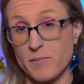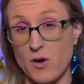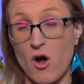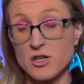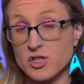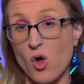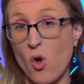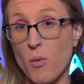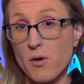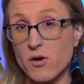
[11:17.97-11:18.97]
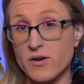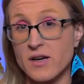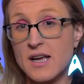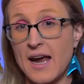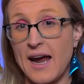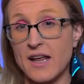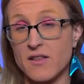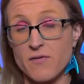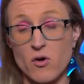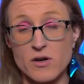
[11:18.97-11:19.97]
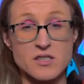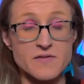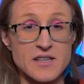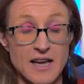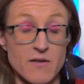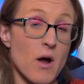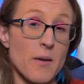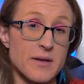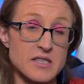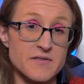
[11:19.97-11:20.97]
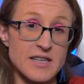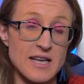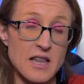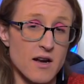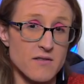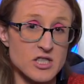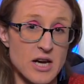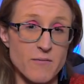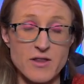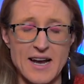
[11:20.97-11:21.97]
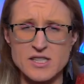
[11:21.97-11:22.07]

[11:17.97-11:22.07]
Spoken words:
caused the whole burn, and the Vulcans feel and Romulans feeling a lot of shame for that.